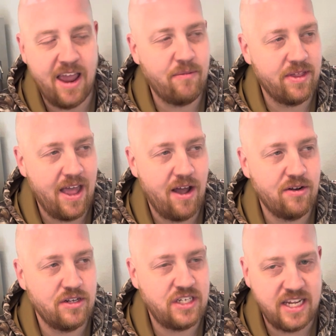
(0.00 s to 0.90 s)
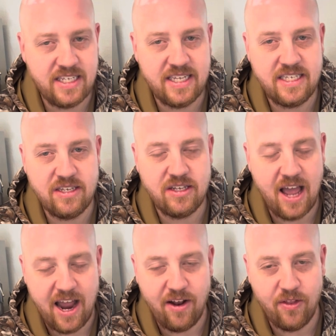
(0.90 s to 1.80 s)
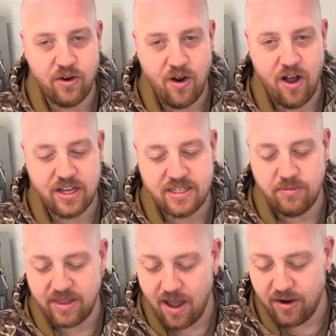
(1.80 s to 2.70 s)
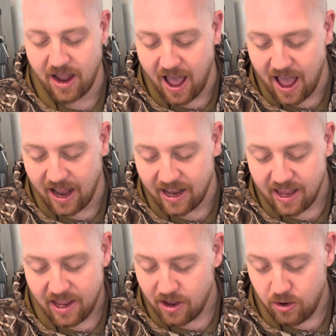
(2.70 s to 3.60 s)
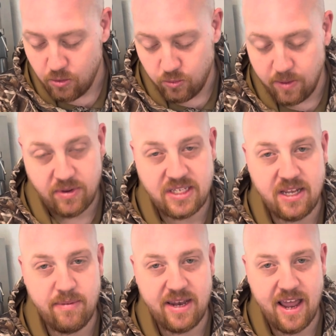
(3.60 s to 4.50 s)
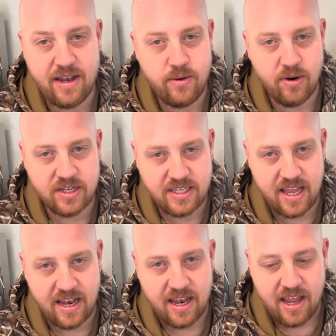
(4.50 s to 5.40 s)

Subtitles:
And without Jesus dying on the cross and without God, we would still be dead to our sin.